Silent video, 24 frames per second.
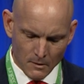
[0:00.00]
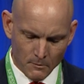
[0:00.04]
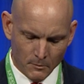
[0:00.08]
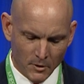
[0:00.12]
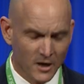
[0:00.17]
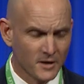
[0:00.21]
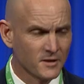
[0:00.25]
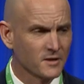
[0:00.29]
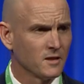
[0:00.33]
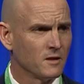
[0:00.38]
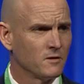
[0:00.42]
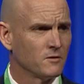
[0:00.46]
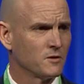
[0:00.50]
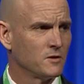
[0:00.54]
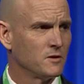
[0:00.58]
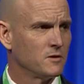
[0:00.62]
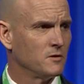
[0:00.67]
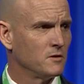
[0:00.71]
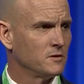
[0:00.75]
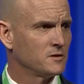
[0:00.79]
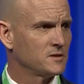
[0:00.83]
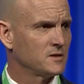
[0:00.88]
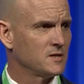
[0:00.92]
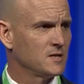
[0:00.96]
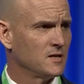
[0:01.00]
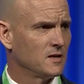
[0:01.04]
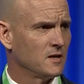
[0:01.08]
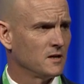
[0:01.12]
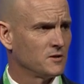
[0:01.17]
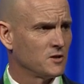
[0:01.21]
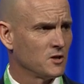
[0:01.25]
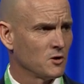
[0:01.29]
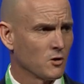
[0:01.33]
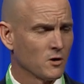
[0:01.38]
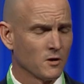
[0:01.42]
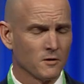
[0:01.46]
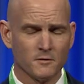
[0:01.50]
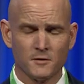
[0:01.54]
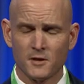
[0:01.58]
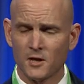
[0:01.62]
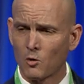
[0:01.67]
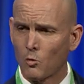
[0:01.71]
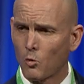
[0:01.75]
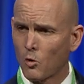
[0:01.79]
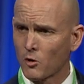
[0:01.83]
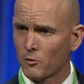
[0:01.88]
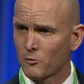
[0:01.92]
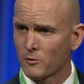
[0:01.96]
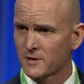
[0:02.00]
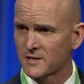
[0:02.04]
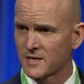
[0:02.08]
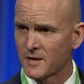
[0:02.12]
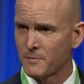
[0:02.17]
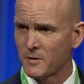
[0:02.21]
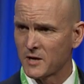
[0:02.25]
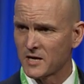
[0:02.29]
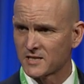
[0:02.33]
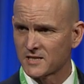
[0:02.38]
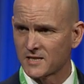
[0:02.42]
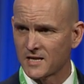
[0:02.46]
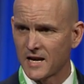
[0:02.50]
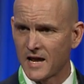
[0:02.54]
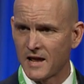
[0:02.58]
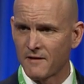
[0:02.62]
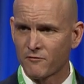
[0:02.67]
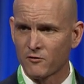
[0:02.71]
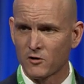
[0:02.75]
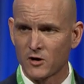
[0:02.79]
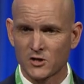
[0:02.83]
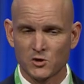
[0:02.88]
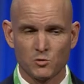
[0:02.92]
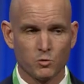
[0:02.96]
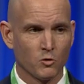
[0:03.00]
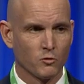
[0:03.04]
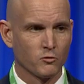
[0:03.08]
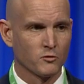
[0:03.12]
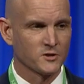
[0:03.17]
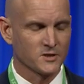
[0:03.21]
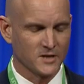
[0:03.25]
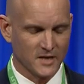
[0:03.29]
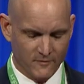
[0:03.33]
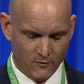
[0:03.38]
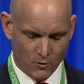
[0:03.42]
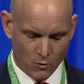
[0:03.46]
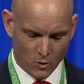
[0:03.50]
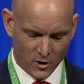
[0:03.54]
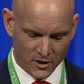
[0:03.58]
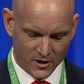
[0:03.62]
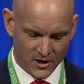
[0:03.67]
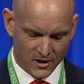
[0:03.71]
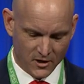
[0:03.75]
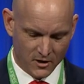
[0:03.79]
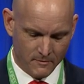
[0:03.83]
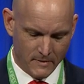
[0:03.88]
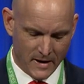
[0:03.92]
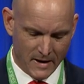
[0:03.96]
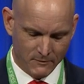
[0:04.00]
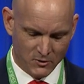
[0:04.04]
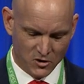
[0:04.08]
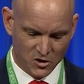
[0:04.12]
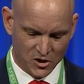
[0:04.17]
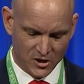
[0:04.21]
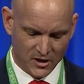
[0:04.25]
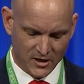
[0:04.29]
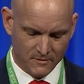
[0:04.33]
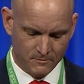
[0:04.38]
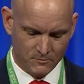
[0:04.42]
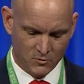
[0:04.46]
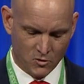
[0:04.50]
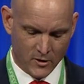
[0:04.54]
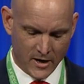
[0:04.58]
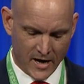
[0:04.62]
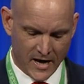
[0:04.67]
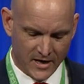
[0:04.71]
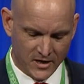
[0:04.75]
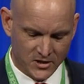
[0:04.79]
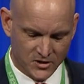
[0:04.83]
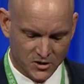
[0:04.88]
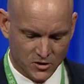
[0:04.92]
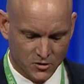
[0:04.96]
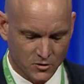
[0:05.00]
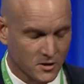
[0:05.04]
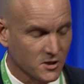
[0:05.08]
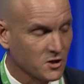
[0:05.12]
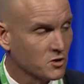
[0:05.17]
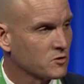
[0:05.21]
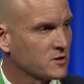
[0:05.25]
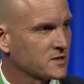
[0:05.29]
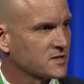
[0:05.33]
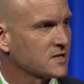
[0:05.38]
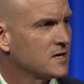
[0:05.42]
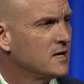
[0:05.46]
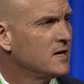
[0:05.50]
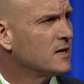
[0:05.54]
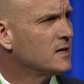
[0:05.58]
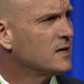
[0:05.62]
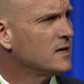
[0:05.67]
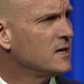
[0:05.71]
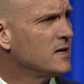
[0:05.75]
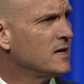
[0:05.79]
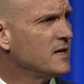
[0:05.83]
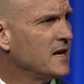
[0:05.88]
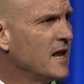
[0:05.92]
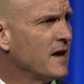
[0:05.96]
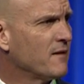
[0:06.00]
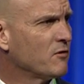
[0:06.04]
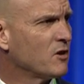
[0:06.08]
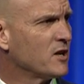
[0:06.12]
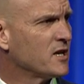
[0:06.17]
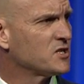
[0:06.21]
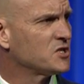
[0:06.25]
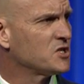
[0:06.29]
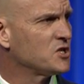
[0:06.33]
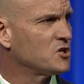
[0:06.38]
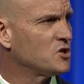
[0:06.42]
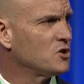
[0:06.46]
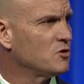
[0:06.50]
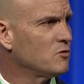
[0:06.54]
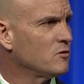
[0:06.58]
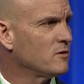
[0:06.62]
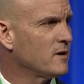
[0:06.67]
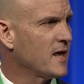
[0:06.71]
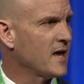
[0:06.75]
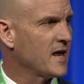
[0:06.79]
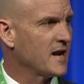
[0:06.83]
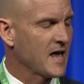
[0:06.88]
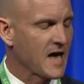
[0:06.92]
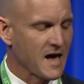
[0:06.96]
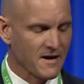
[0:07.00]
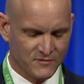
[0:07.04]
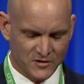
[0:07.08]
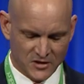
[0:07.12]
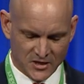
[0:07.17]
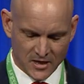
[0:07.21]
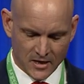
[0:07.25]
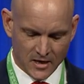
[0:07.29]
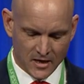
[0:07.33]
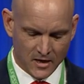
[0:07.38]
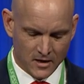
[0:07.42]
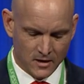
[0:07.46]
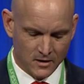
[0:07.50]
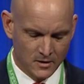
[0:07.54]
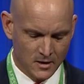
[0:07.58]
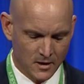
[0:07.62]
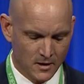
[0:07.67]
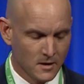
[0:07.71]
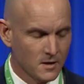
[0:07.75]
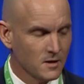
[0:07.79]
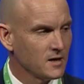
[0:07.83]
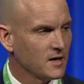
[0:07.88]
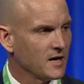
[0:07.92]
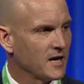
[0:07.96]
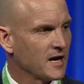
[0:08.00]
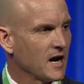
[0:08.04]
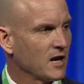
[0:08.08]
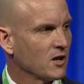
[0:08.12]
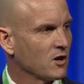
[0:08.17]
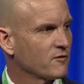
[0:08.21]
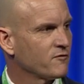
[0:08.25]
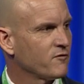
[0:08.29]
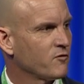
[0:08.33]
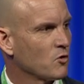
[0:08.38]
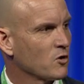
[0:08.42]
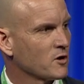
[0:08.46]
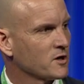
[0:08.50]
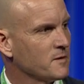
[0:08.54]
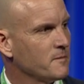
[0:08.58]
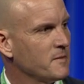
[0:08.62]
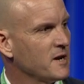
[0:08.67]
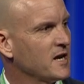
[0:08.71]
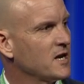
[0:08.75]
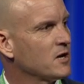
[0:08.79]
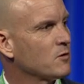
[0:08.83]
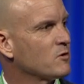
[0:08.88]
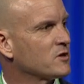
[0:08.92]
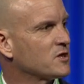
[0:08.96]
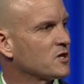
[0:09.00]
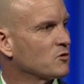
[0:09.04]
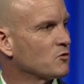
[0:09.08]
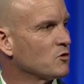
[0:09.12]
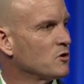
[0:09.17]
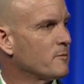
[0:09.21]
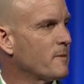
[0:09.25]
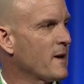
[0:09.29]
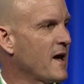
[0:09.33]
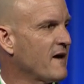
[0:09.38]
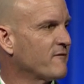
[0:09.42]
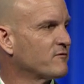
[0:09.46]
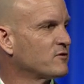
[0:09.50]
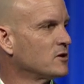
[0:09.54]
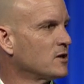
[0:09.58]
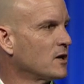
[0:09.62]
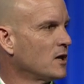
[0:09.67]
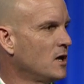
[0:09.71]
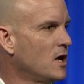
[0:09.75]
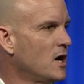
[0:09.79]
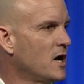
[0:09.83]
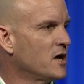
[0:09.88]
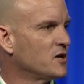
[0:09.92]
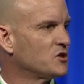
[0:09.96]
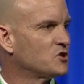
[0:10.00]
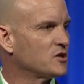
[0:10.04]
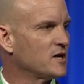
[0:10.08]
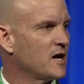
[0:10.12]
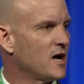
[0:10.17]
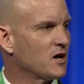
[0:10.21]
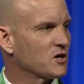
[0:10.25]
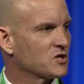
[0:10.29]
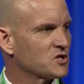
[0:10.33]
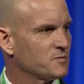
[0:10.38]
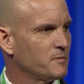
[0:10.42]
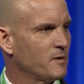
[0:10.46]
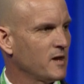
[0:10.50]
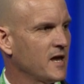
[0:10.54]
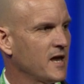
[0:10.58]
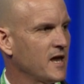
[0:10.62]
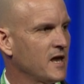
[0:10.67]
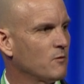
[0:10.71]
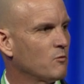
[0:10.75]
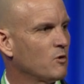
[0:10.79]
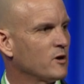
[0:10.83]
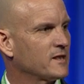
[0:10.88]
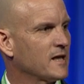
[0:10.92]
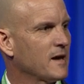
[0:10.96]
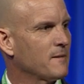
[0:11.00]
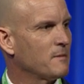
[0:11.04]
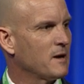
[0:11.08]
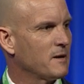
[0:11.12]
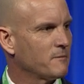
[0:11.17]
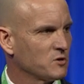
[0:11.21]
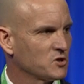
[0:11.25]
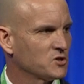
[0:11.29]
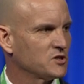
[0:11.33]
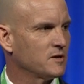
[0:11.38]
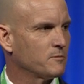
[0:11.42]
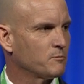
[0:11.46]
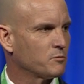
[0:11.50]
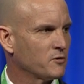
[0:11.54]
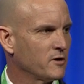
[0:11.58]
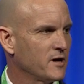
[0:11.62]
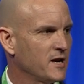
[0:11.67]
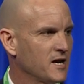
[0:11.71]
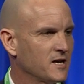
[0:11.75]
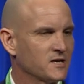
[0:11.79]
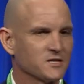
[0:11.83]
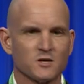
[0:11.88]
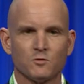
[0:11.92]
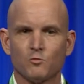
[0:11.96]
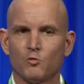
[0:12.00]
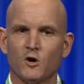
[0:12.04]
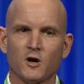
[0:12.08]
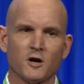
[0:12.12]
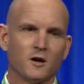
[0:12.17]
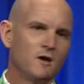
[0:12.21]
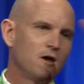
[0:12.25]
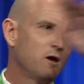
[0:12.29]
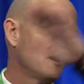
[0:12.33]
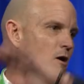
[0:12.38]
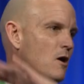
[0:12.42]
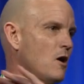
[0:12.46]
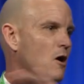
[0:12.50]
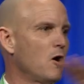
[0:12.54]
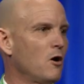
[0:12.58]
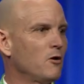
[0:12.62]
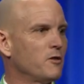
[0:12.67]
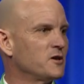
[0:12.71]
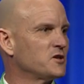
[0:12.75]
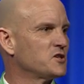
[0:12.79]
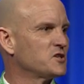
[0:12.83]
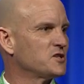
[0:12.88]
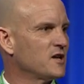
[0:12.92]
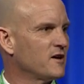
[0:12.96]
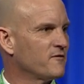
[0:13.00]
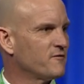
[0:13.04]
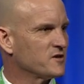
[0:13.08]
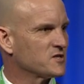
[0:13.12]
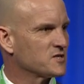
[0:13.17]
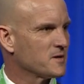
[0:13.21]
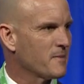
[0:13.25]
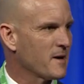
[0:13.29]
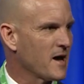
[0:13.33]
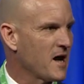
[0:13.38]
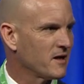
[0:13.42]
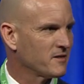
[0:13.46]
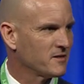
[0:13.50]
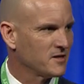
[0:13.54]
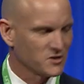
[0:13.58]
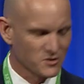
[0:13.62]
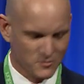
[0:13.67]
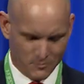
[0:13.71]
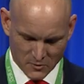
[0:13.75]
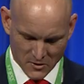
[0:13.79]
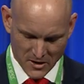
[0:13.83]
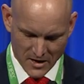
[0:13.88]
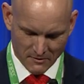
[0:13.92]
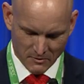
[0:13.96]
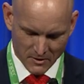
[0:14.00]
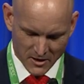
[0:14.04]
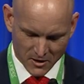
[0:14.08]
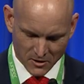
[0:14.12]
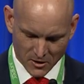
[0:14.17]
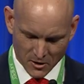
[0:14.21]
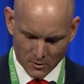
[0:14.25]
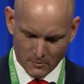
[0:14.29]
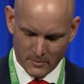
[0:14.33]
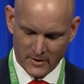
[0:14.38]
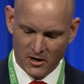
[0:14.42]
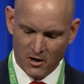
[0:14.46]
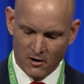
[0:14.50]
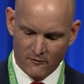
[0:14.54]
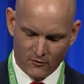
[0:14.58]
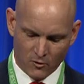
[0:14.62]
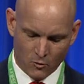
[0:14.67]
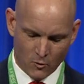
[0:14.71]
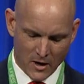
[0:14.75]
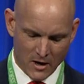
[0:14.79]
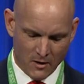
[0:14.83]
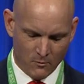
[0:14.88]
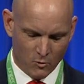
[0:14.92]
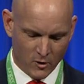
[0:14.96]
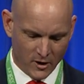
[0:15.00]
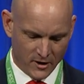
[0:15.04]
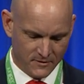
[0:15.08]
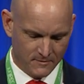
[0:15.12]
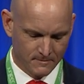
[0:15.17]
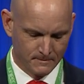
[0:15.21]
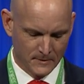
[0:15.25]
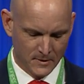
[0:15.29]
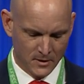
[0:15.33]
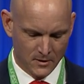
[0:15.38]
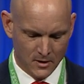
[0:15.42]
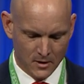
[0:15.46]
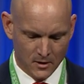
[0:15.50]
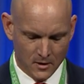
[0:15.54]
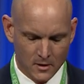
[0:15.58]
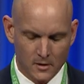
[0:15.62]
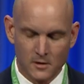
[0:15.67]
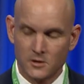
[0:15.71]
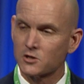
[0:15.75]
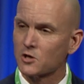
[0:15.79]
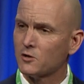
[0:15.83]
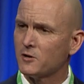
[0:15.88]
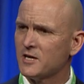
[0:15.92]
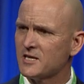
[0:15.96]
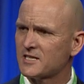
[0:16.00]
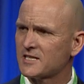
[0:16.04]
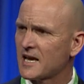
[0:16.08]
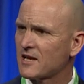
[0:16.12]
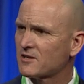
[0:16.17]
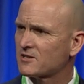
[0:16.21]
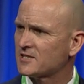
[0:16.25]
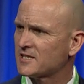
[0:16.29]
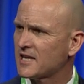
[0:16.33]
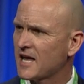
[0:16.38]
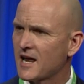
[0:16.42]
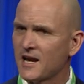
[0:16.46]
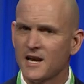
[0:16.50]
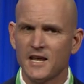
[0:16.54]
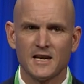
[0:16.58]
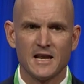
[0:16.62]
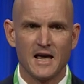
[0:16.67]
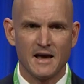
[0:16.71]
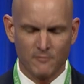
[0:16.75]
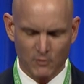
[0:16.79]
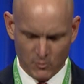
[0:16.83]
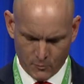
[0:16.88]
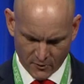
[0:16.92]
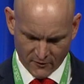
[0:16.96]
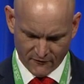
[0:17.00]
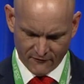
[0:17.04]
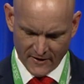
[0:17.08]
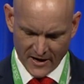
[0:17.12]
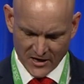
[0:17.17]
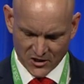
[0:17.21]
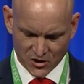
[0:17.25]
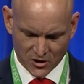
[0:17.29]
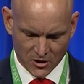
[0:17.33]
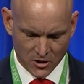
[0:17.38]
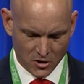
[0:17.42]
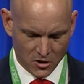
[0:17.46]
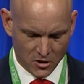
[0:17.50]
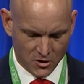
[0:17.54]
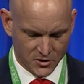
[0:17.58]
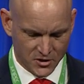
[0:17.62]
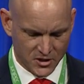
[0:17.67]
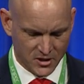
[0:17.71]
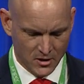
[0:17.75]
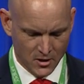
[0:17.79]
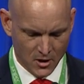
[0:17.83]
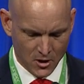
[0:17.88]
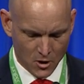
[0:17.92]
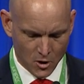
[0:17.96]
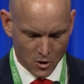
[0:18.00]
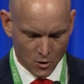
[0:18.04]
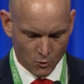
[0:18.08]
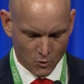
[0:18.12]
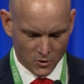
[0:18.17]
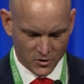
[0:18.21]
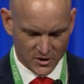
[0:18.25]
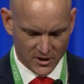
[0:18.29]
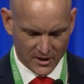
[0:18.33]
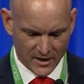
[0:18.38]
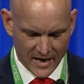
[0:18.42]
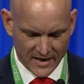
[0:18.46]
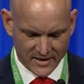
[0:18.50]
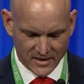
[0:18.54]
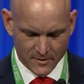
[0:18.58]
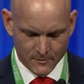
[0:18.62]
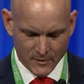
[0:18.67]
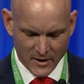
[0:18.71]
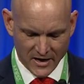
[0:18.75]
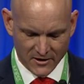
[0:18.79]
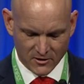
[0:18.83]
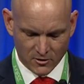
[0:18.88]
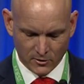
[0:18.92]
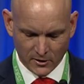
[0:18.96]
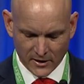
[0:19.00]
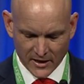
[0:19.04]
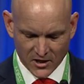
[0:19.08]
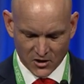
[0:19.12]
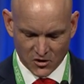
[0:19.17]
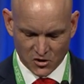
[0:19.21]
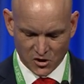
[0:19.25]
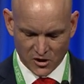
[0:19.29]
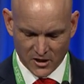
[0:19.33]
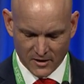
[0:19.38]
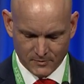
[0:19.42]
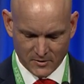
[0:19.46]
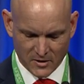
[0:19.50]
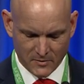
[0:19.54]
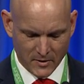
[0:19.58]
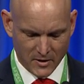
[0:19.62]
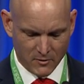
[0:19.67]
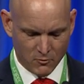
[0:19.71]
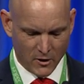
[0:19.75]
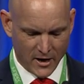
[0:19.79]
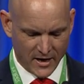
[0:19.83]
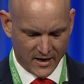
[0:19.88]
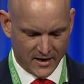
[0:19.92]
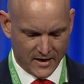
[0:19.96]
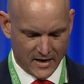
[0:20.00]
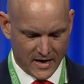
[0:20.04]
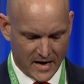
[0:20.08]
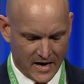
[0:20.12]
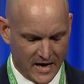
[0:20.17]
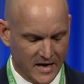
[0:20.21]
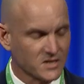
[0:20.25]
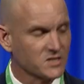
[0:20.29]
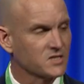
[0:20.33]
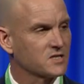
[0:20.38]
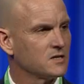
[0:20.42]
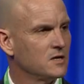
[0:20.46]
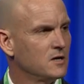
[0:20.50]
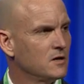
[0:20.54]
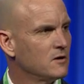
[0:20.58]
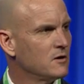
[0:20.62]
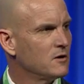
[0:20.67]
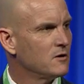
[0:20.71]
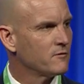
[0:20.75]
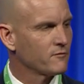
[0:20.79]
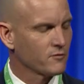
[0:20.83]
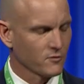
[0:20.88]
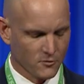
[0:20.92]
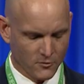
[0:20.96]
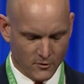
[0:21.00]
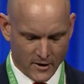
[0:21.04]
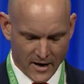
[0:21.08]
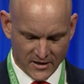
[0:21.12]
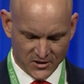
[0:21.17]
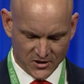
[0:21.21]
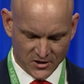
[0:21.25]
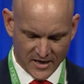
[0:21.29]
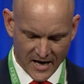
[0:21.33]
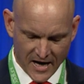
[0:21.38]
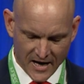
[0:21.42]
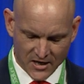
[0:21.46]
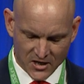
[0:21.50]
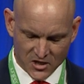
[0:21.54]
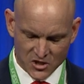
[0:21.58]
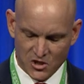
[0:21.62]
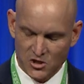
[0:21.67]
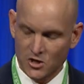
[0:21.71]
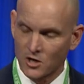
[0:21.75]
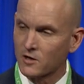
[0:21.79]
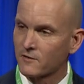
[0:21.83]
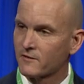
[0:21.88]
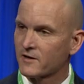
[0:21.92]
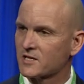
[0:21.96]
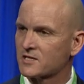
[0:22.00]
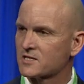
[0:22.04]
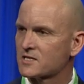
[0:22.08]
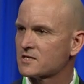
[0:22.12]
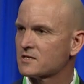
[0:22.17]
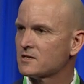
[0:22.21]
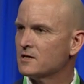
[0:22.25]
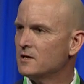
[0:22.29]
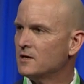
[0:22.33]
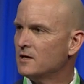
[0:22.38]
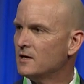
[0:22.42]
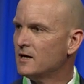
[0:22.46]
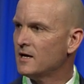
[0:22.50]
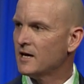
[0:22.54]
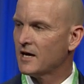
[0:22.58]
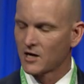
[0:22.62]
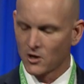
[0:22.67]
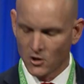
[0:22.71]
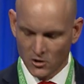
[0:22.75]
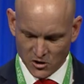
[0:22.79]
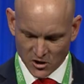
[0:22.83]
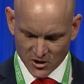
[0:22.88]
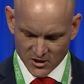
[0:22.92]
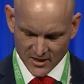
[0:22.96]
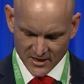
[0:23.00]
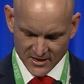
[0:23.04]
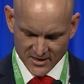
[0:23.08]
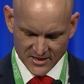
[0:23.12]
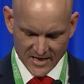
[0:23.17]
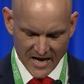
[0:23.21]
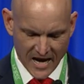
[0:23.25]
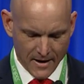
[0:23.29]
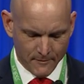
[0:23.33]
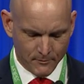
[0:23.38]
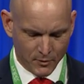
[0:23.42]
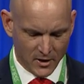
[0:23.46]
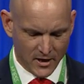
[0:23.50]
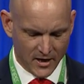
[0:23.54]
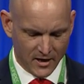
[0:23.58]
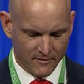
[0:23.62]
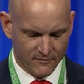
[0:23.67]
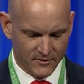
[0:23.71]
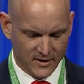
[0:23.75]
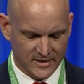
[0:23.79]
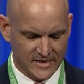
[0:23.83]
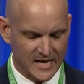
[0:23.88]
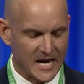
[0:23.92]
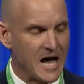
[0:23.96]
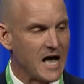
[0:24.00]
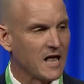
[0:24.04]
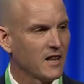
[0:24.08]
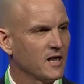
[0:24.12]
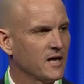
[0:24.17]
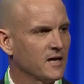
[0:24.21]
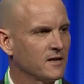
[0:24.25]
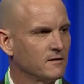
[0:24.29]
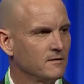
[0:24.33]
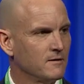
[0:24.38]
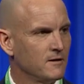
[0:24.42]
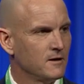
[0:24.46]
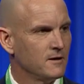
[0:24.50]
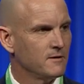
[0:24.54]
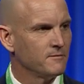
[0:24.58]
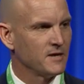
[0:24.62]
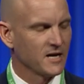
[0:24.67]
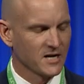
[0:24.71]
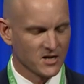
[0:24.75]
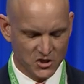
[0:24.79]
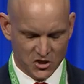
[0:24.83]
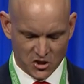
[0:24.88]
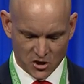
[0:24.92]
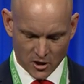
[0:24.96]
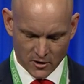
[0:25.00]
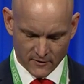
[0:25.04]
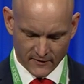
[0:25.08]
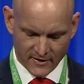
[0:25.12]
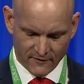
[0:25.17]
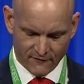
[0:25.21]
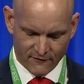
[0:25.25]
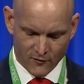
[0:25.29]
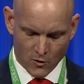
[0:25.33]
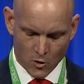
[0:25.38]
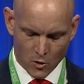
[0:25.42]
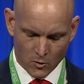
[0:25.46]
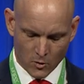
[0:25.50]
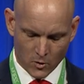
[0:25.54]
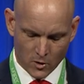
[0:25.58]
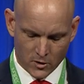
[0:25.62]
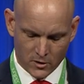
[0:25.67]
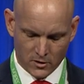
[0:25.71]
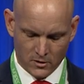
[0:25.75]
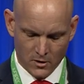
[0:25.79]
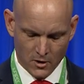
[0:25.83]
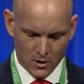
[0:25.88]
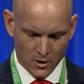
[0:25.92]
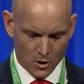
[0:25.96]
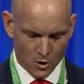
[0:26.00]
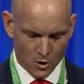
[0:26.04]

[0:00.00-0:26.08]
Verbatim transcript: But to the, the award recipients today for us will receive a one year membership gratis to the U.S. Naval Institute and AFCEA. And I look forward to meeting with the group after the lunch, and I'll explain what that membership brings and what all this stuff is about that you're probably a little bit overwhelmed with. So, these outstanding naval professionals were selected by their leadership to be recognized for their outstanding service and are just a sampling of the talent that is serving forward,